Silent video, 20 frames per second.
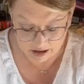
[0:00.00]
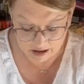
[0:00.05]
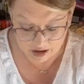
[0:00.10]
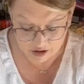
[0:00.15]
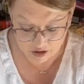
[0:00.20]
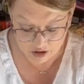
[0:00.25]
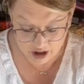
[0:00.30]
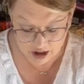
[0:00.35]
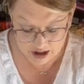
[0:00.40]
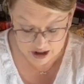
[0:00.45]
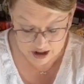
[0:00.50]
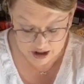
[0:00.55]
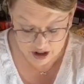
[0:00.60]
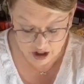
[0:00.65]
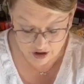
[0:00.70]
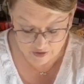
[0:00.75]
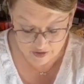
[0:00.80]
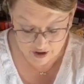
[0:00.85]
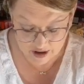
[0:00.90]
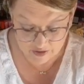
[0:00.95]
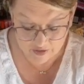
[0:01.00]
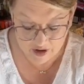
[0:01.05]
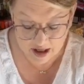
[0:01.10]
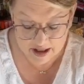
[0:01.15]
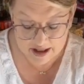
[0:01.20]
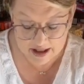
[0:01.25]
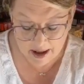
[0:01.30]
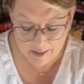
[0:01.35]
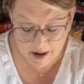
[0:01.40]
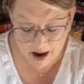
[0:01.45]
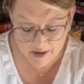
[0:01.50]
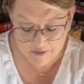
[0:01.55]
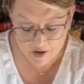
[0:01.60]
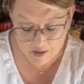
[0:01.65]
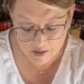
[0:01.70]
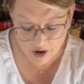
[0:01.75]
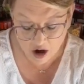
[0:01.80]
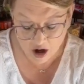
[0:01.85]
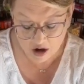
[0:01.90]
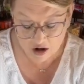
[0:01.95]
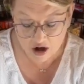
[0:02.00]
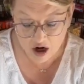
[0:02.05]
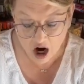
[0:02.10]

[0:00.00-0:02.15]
a little conservative because some of them are